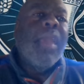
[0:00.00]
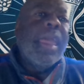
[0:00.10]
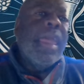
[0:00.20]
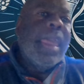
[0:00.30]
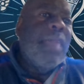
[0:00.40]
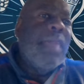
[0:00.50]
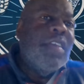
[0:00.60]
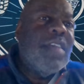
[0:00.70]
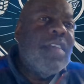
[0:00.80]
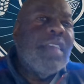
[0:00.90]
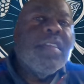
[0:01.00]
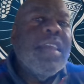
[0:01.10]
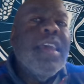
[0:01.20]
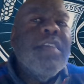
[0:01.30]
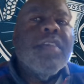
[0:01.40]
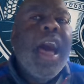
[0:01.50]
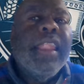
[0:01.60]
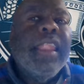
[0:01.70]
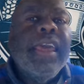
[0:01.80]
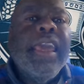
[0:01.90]
In the 60s,
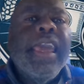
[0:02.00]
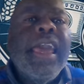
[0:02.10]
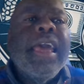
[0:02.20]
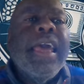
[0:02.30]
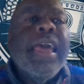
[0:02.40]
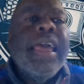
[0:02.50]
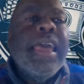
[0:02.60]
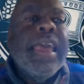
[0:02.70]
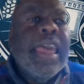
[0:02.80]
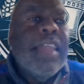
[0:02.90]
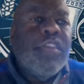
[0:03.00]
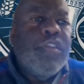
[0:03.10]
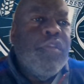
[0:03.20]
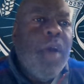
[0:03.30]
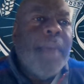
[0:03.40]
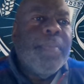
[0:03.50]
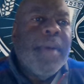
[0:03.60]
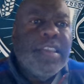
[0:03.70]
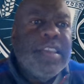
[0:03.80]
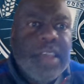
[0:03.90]
Ali gets dropped
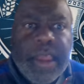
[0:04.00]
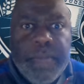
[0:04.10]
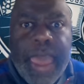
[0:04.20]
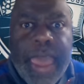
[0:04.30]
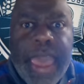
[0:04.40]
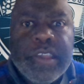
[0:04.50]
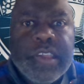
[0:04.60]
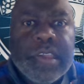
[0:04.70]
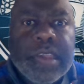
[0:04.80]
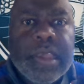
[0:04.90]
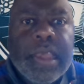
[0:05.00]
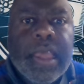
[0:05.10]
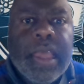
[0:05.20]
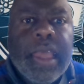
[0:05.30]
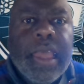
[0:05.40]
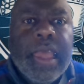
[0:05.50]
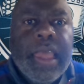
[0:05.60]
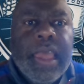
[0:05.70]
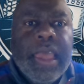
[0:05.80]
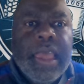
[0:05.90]
by Sonny Banks.
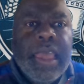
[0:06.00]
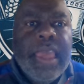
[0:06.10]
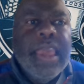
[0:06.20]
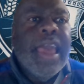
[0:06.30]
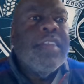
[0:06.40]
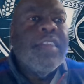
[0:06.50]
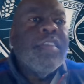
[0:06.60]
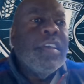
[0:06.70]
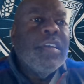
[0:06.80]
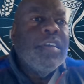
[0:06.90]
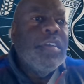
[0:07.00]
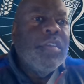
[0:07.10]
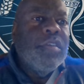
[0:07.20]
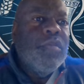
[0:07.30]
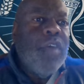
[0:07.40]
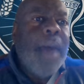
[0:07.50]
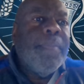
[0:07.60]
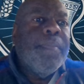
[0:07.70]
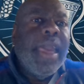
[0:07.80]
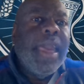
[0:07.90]
He gets dropped
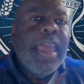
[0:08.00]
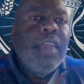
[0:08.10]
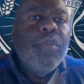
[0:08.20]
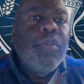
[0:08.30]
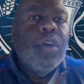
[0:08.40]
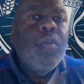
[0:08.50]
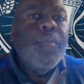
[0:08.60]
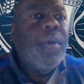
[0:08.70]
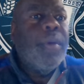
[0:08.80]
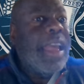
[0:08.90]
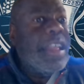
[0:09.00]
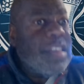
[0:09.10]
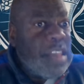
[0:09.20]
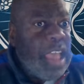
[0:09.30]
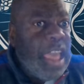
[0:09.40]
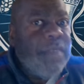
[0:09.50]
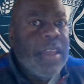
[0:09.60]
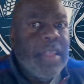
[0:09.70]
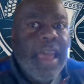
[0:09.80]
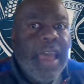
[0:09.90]
by Henry Cooper and saved
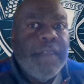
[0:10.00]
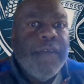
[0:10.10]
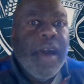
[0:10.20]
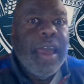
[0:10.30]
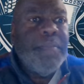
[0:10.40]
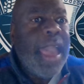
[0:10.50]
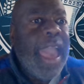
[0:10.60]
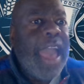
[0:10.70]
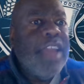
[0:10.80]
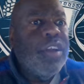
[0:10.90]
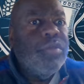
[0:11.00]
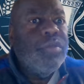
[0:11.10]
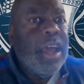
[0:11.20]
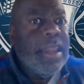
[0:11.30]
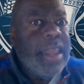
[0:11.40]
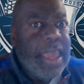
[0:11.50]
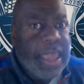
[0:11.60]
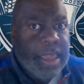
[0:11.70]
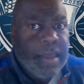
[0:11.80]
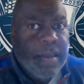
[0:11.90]
in that fight by Angelo Dundee,
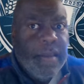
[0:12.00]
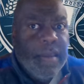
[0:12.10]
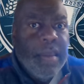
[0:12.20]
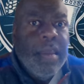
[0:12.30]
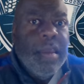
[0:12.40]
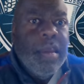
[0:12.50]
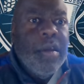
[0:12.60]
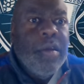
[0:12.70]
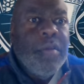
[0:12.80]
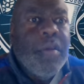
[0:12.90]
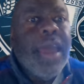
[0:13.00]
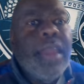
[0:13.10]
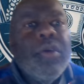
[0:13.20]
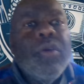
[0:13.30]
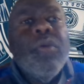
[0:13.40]
right, who